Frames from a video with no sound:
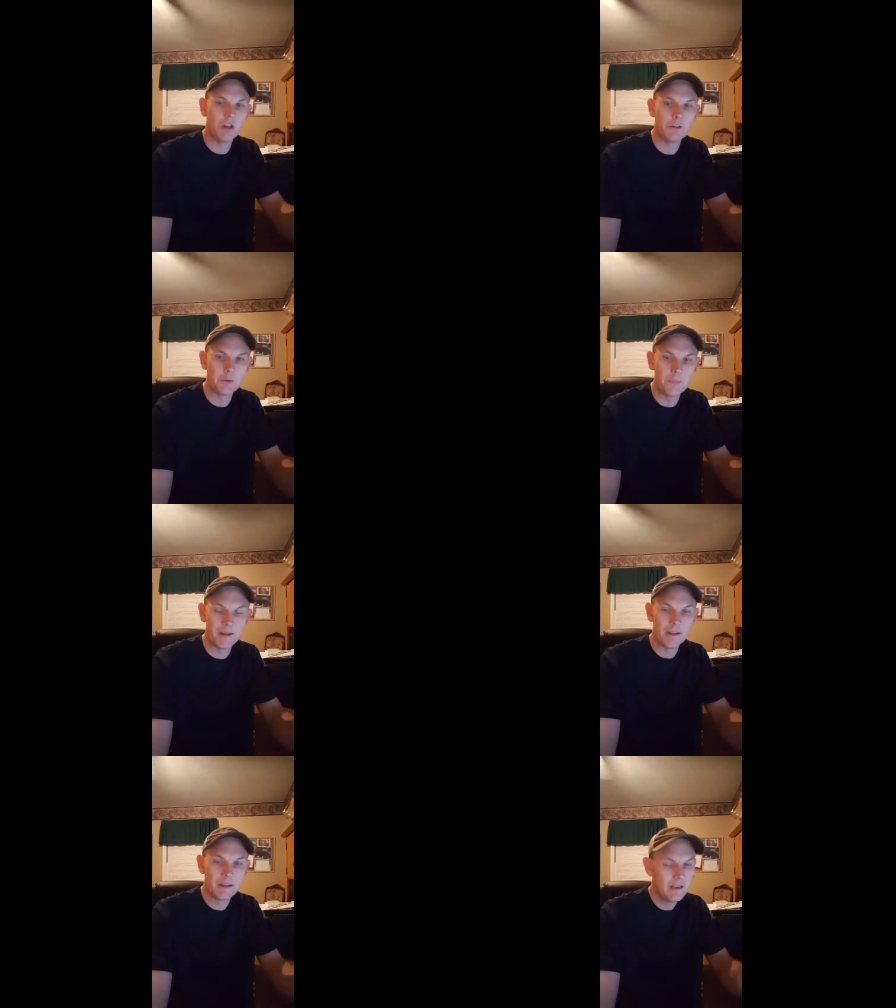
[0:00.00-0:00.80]
a little
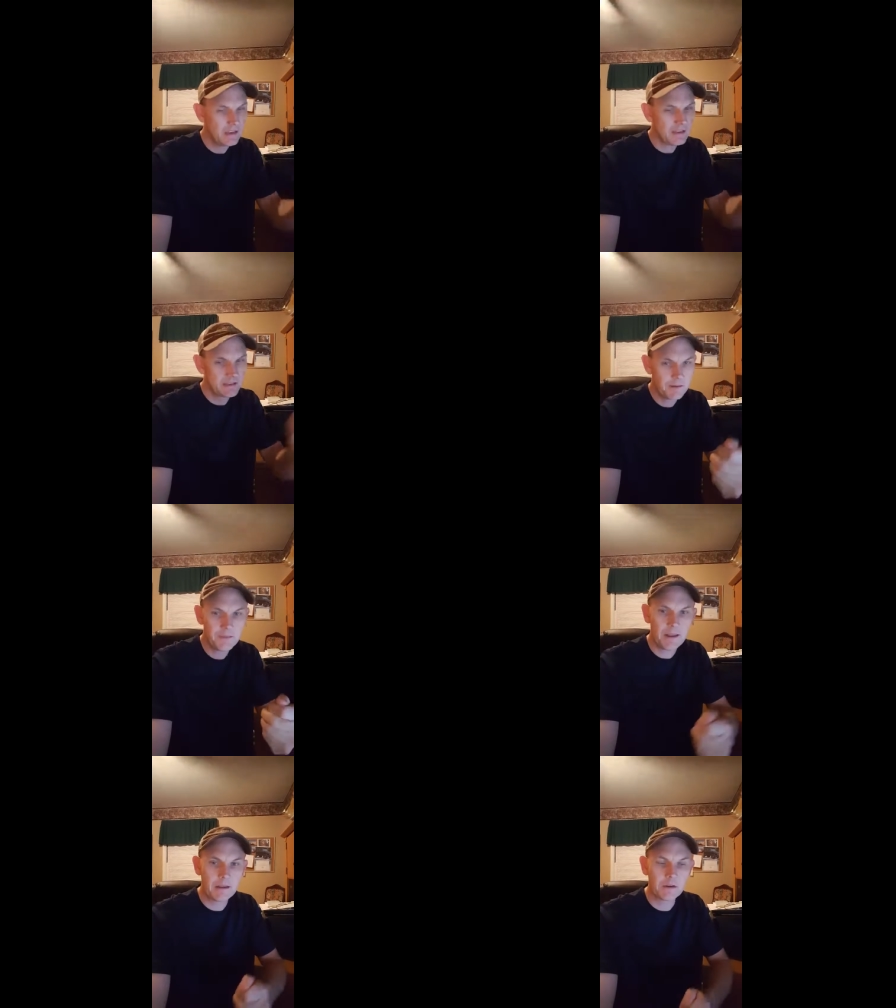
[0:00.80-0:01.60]
bit. Same
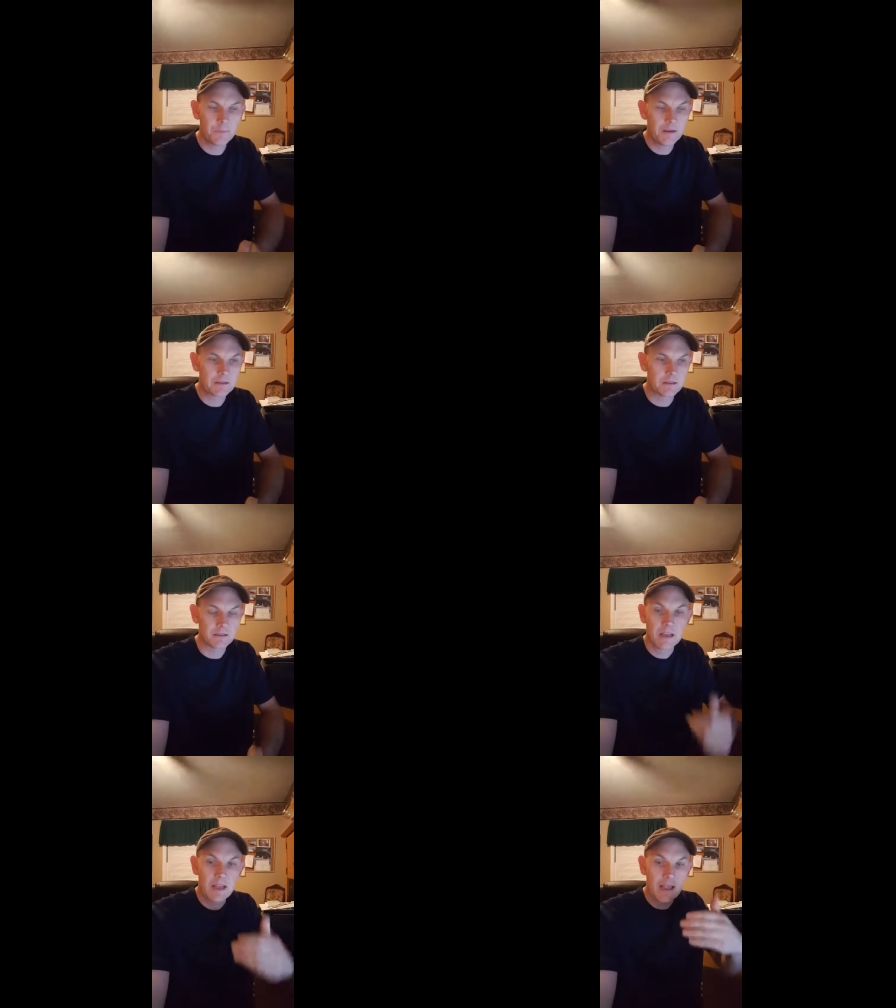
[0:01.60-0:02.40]
thing in your business.